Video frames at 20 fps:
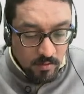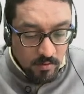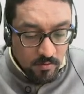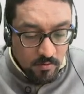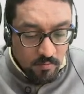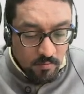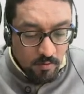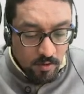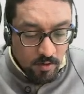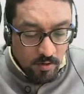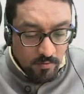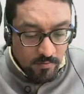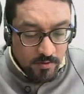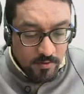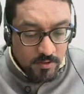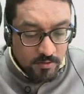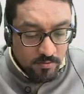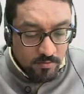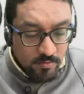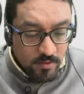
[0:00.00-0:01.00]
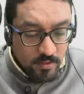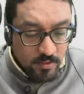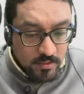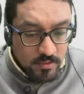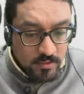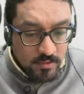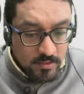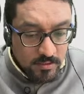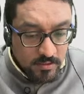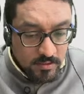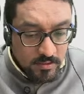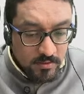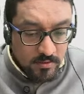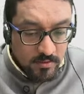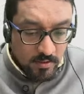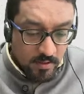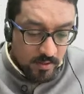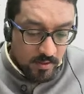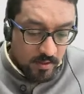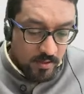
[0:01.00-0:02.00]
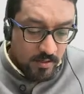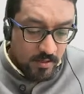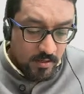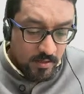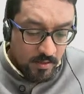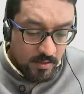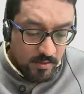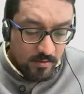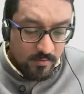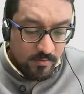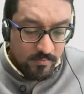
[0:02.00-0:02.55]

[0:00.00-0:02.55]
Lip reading: Good morning, Vishnu. Yes. A.